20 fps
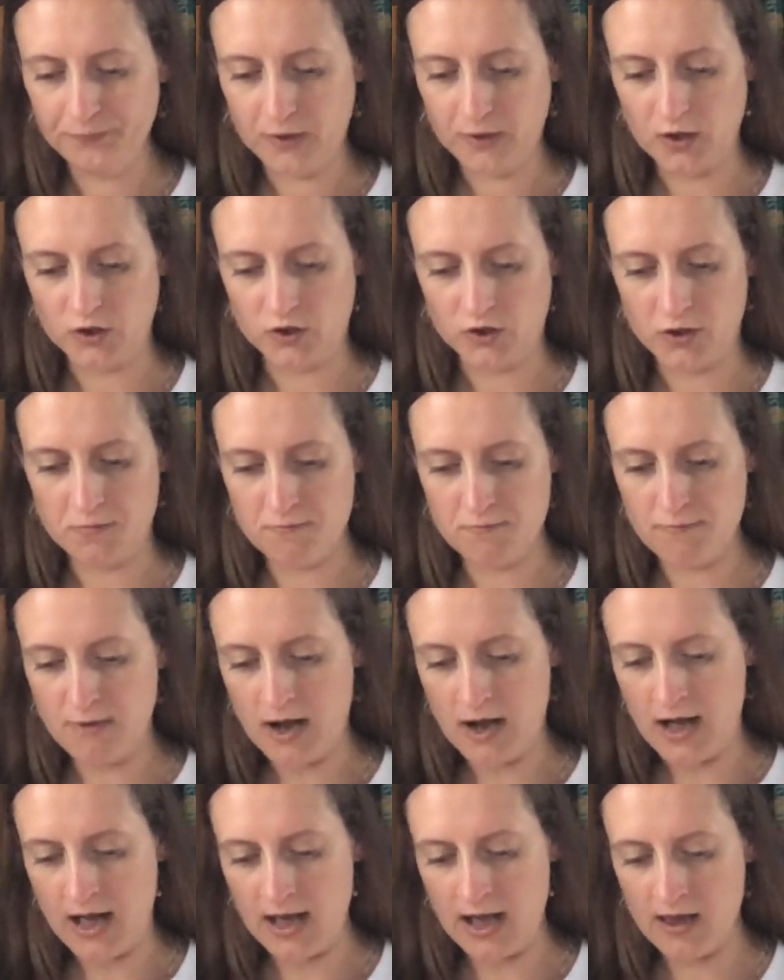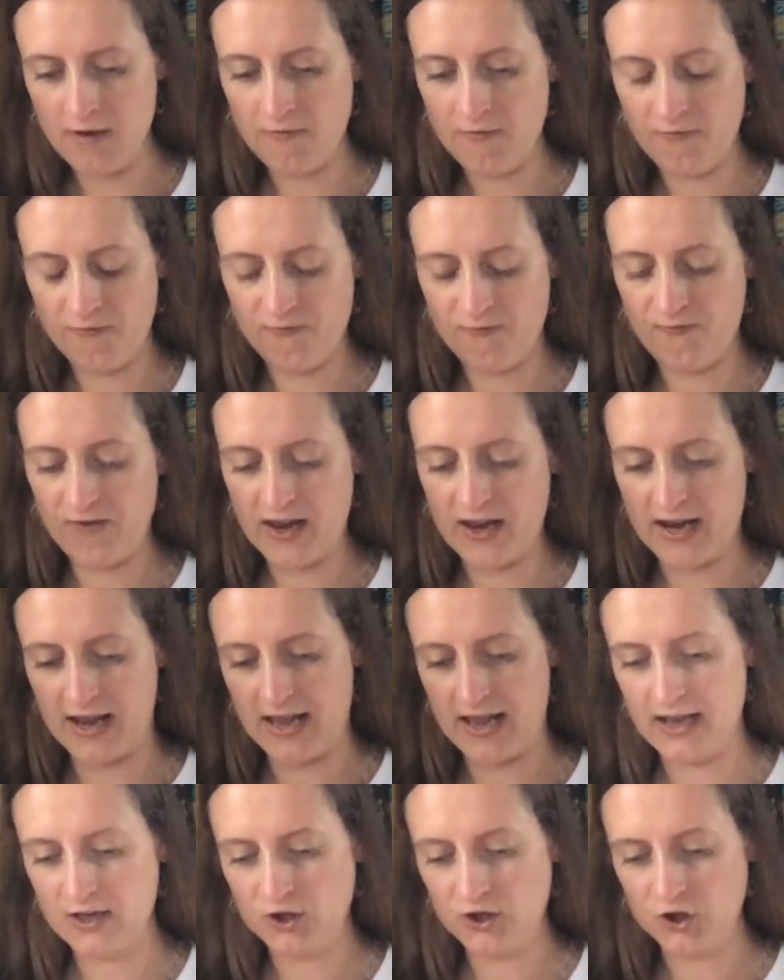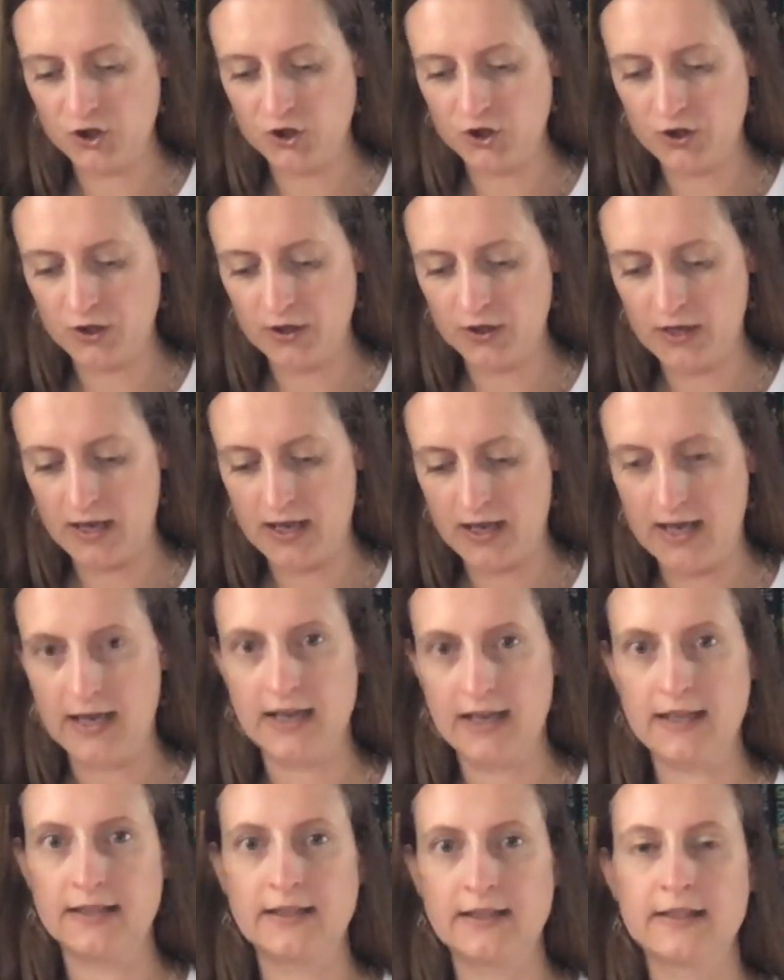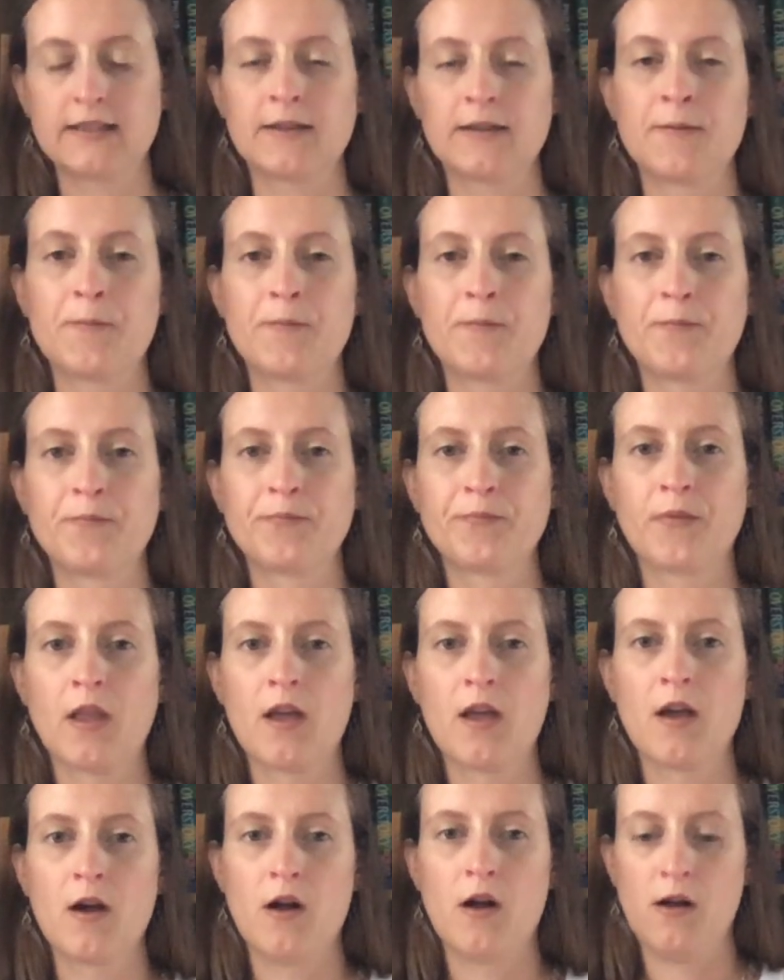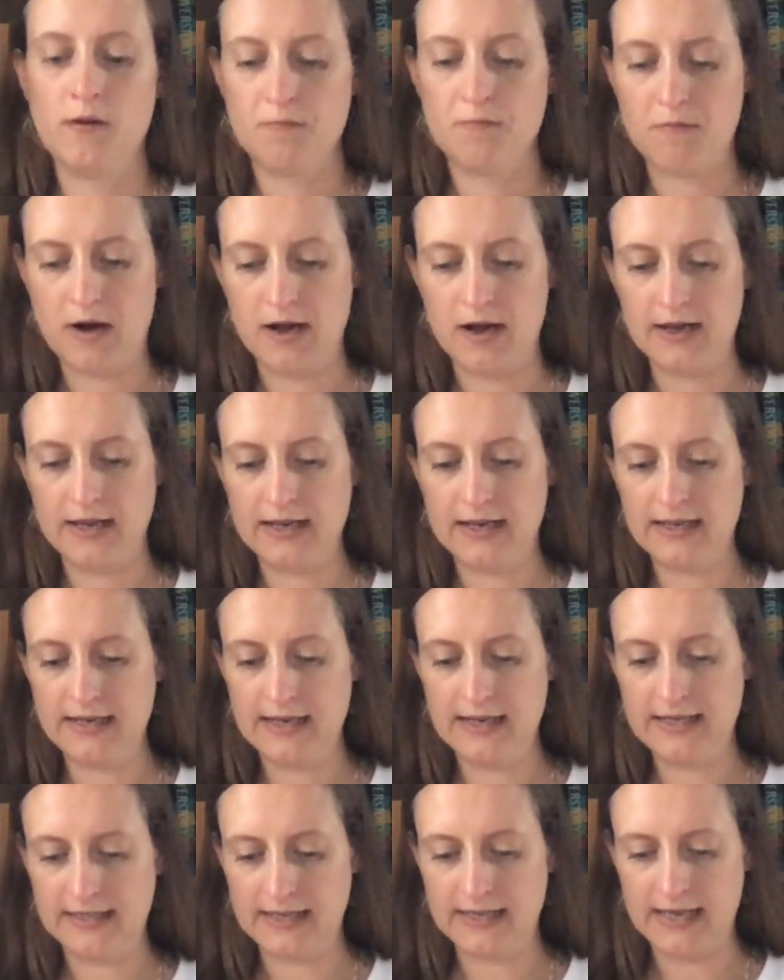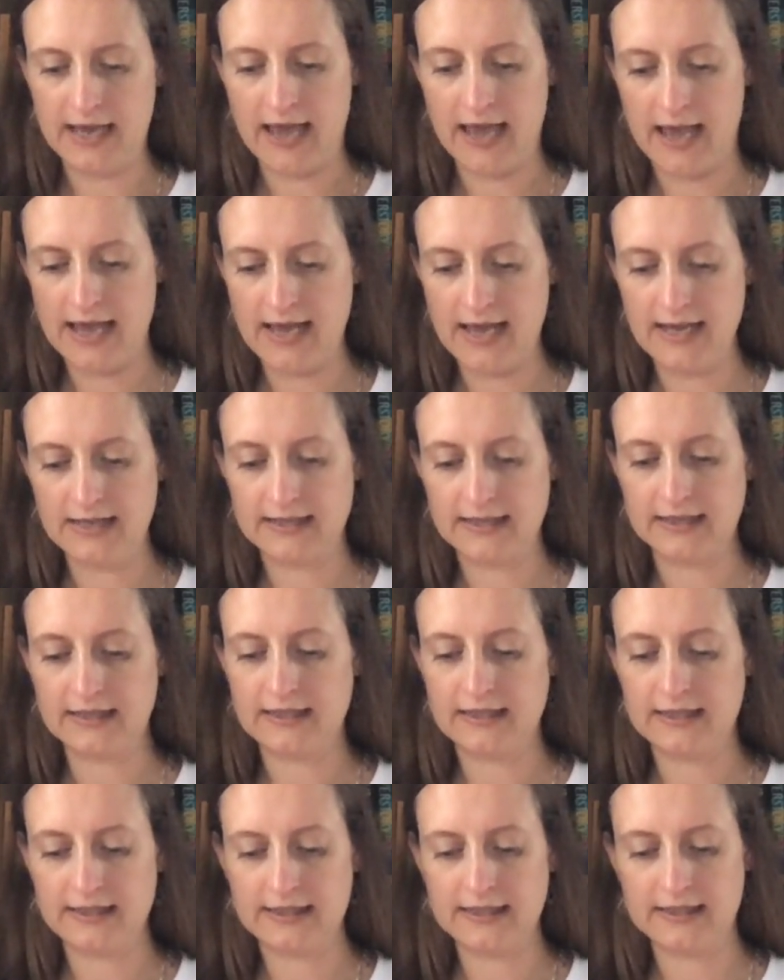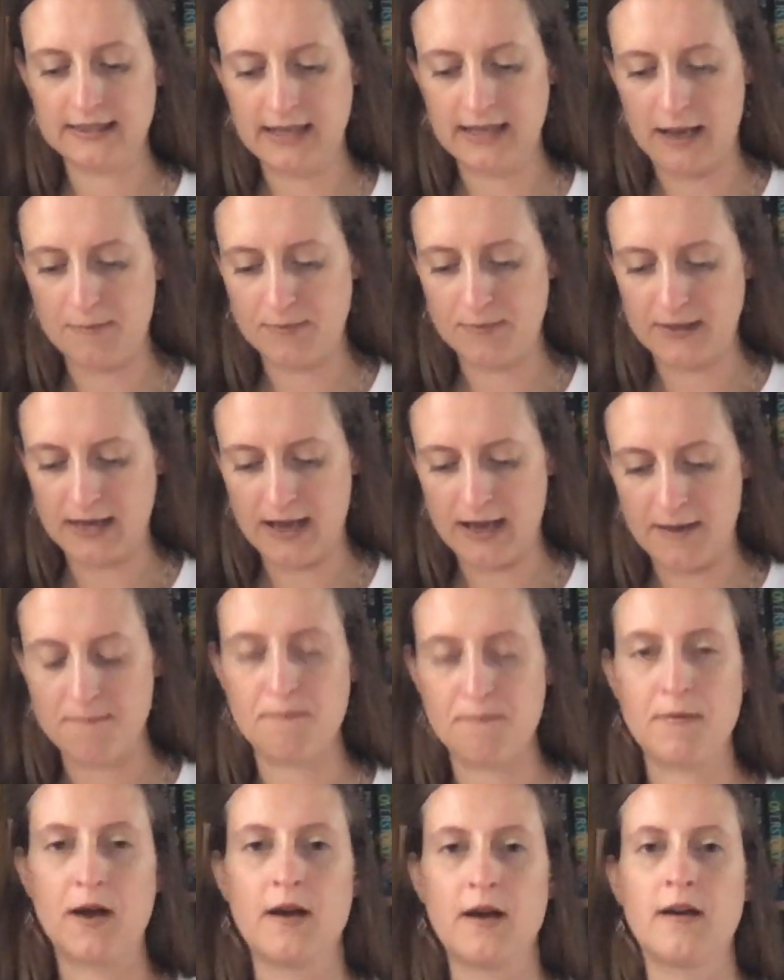So my finish is my Lizzie Kate September